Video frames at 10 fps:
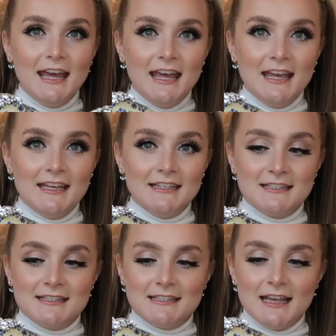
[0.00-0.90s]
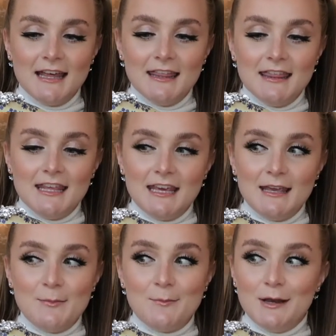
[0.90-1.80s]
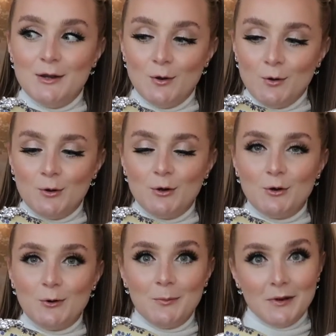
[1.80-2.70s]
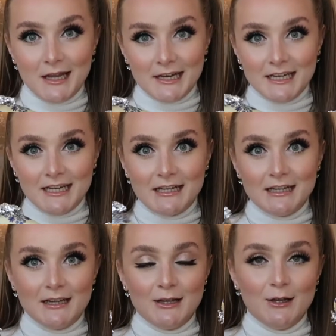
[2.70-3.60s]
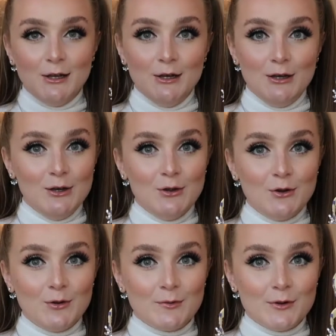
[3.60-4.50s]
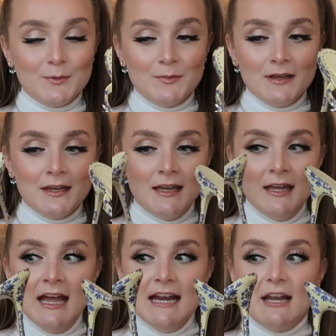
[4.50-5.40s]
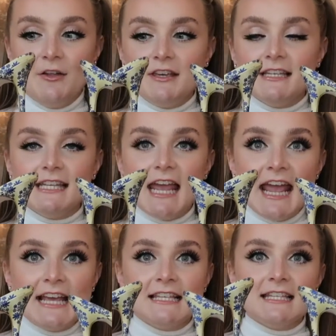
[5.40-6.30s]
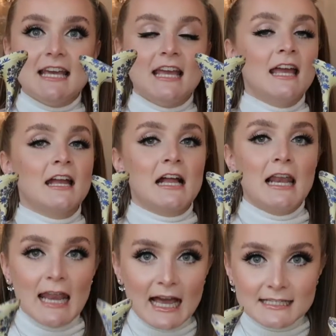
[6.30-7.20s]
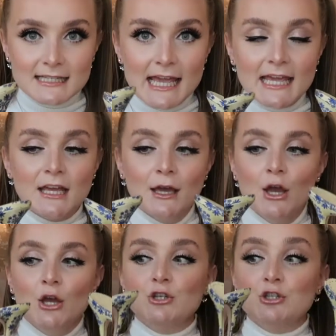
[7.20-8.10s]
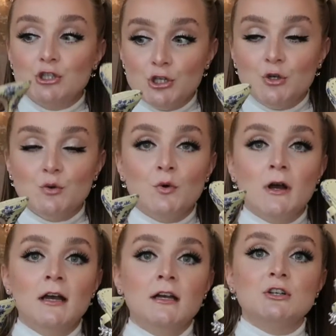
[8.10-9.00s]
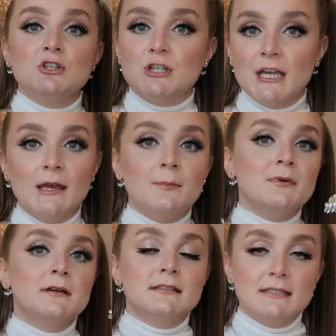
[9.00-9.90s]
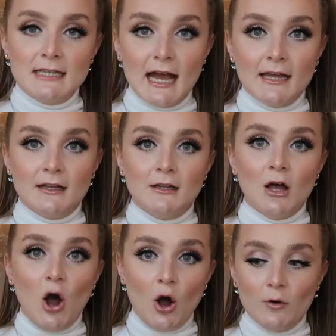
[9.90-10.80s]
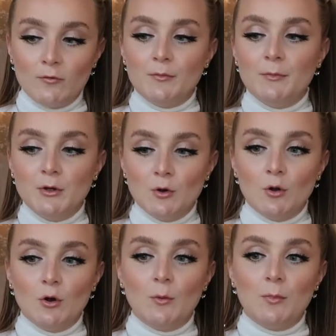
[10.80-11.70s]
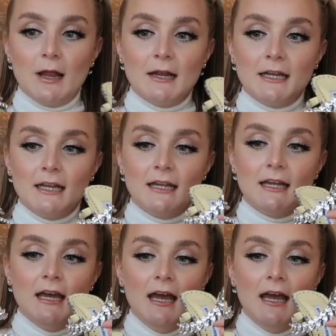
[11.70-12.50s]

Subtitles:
is the Manolo Blahnik Lurum. Now this is a classic shoe shape style of Manolo Blahnik.